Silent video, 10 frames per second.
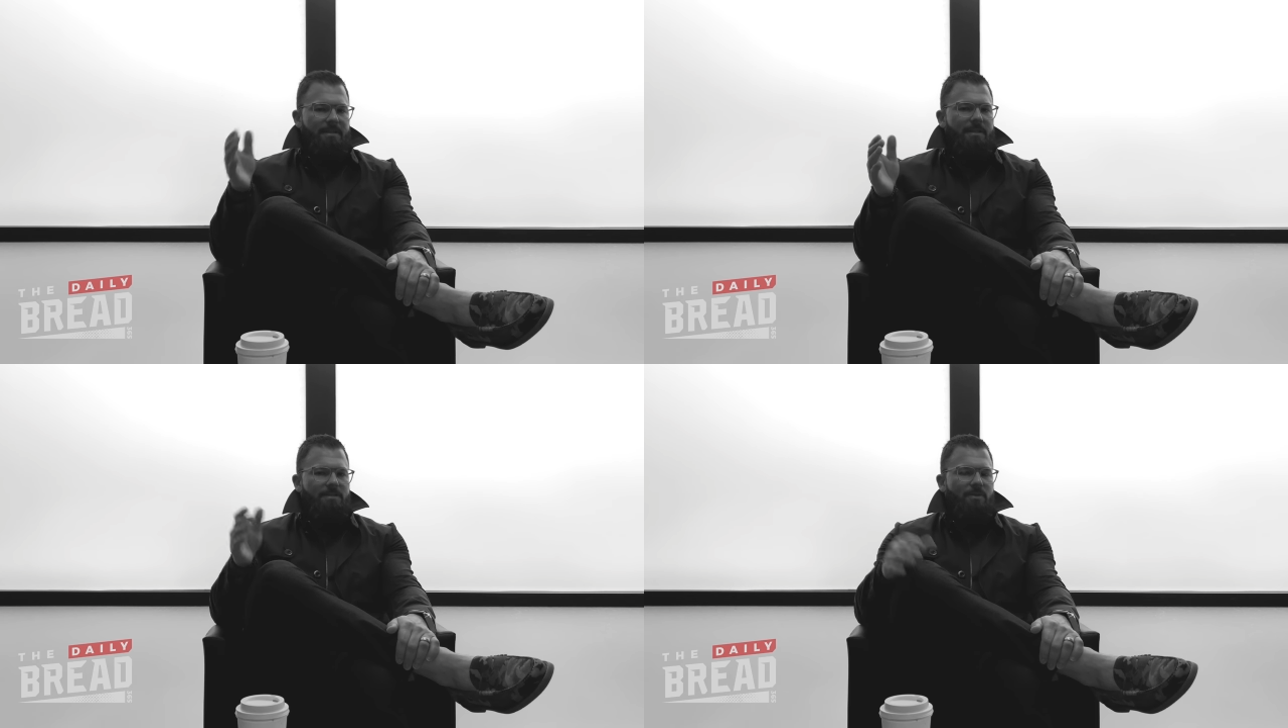
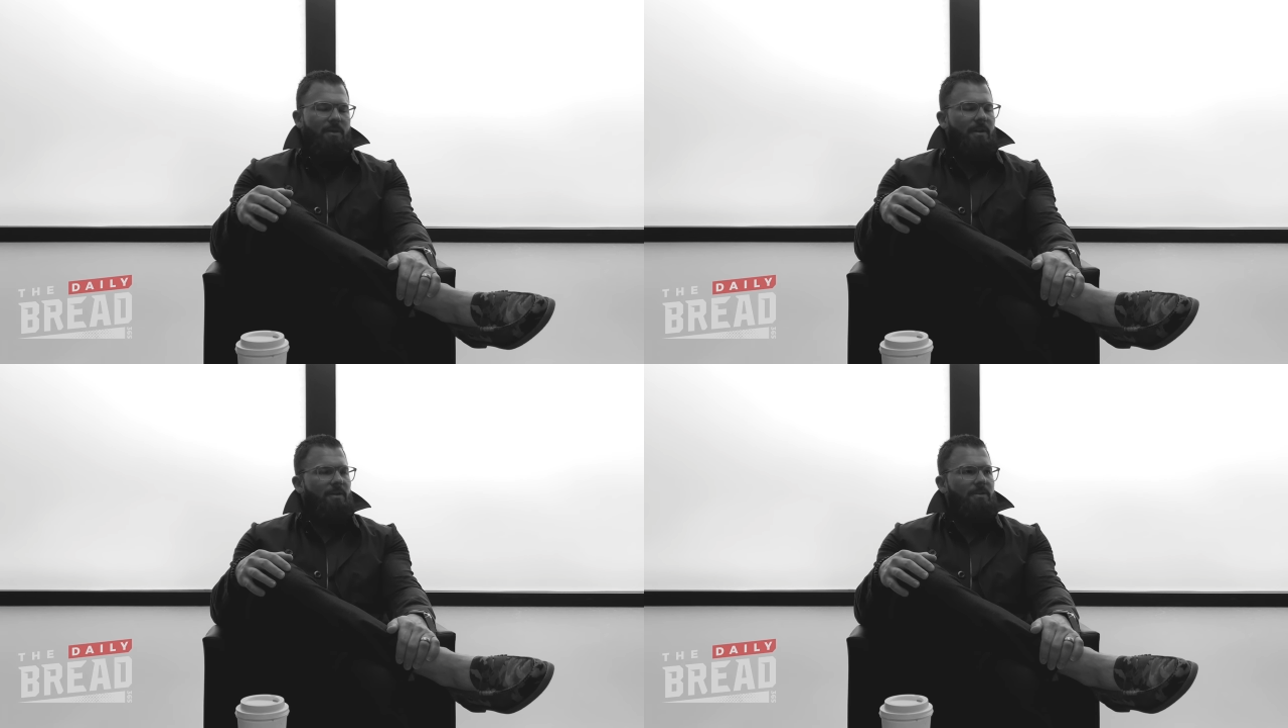next two
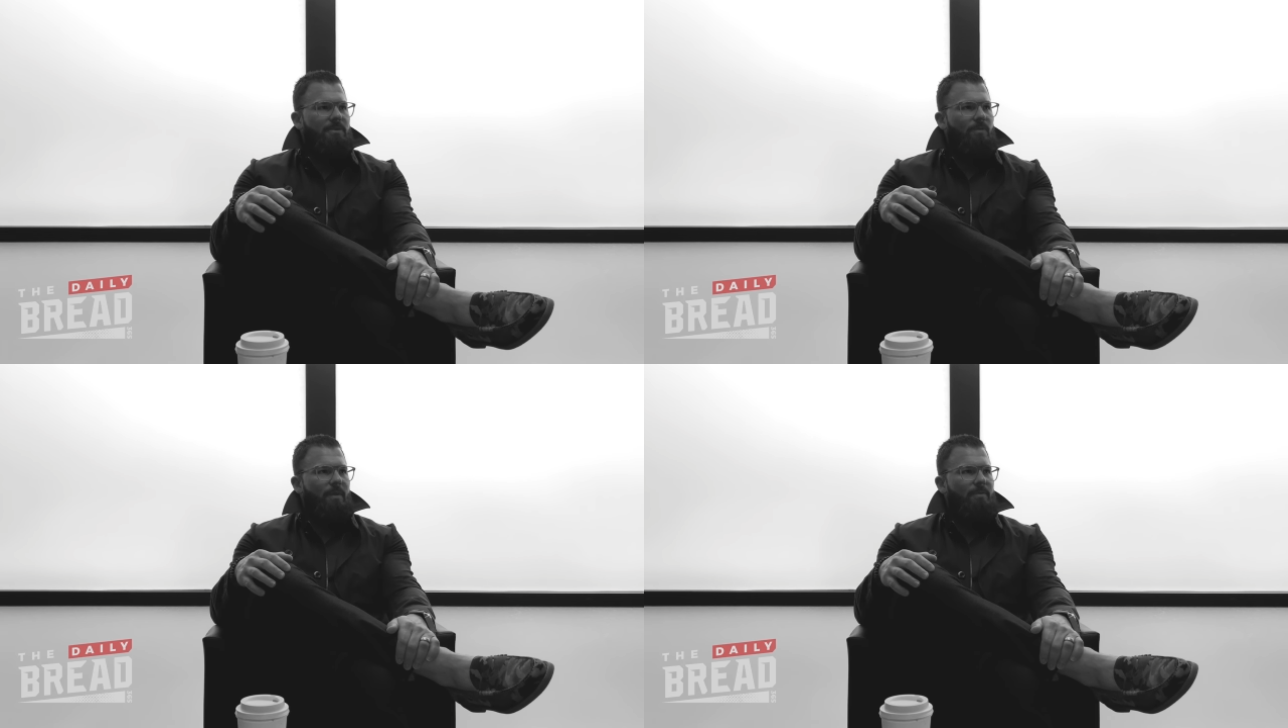
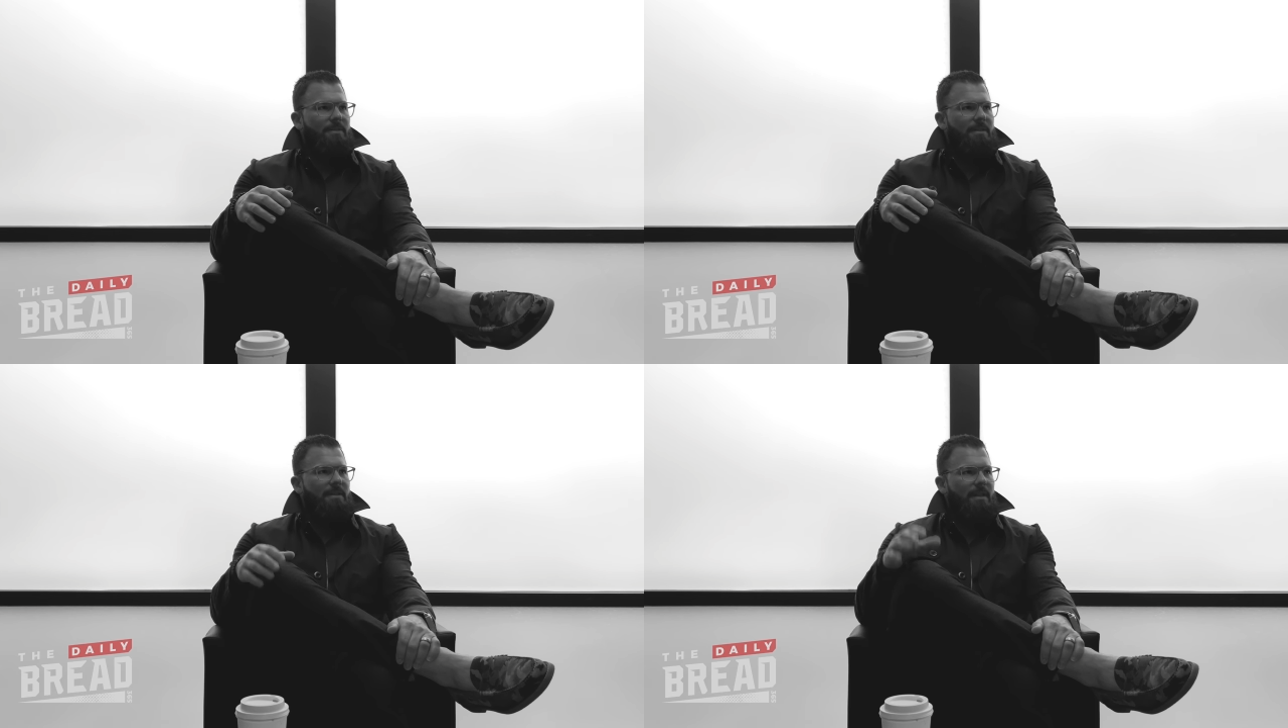years
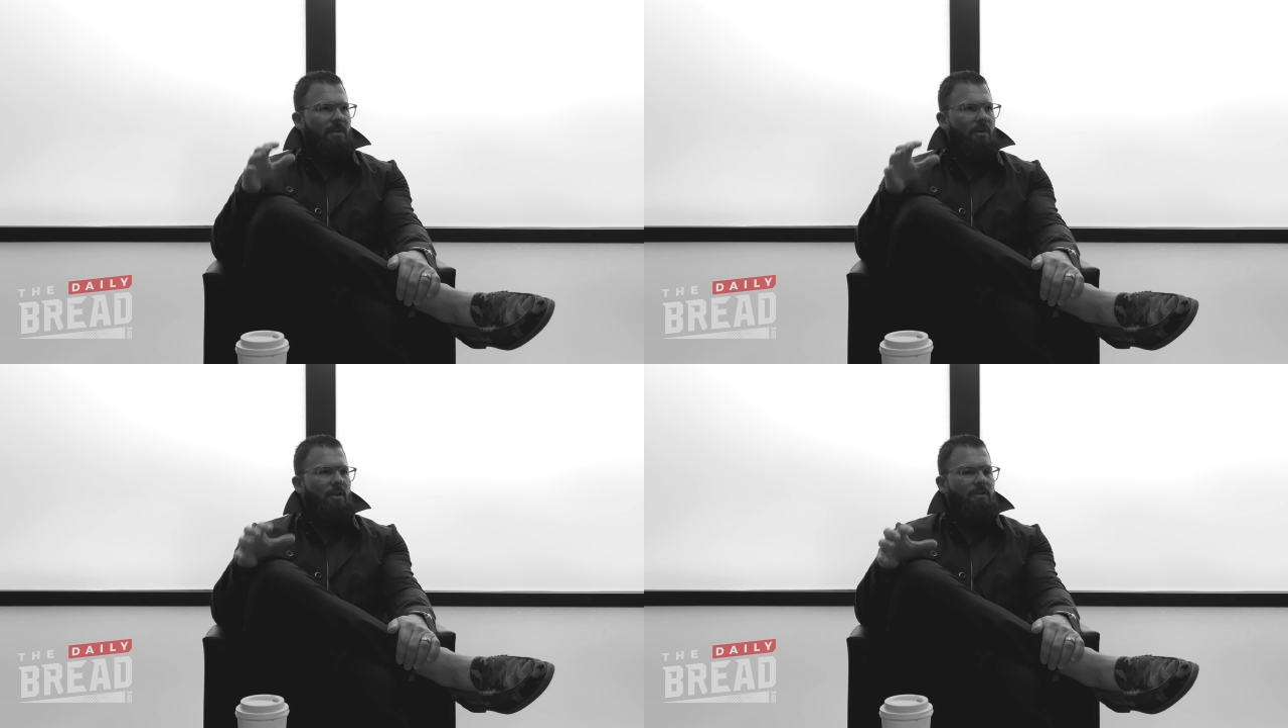represent the
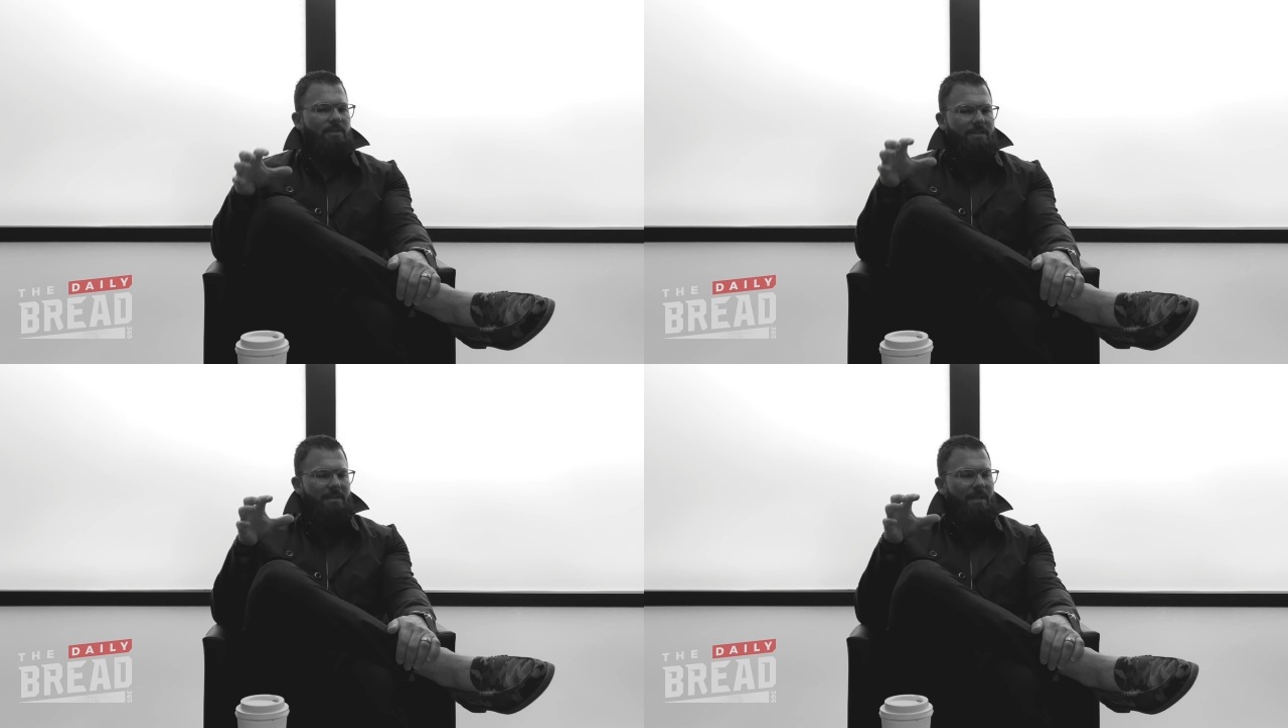
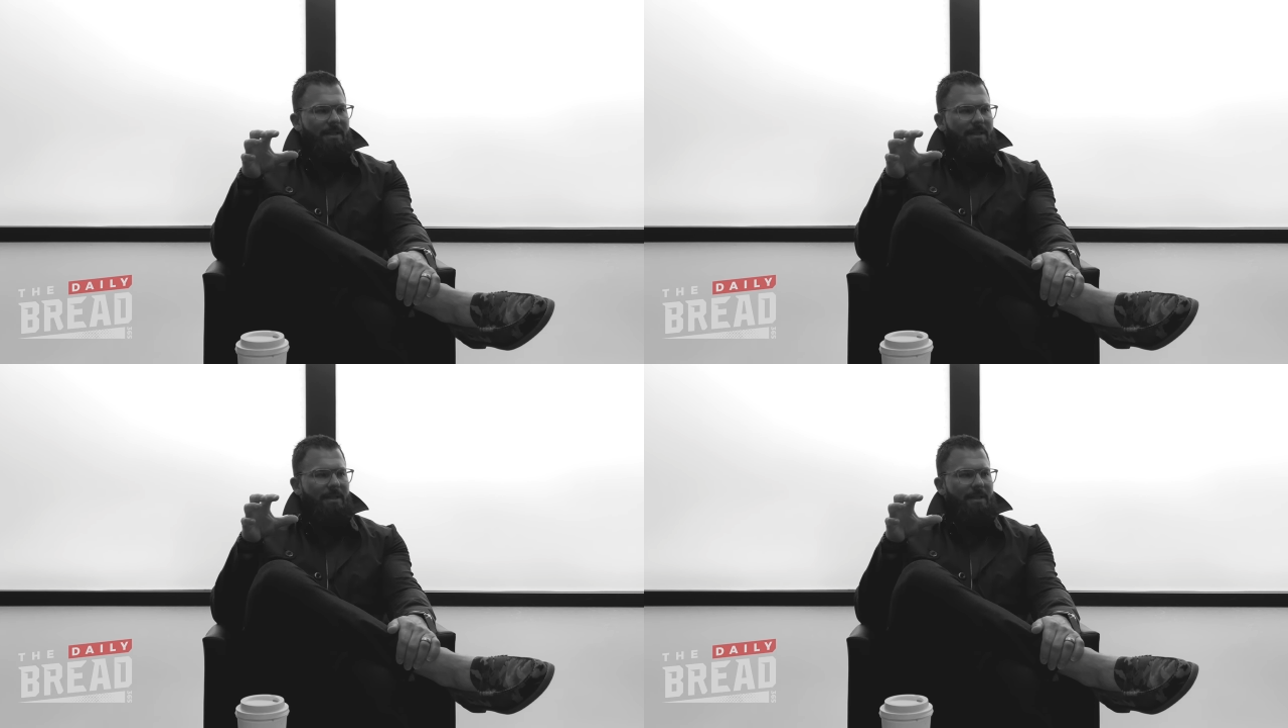largest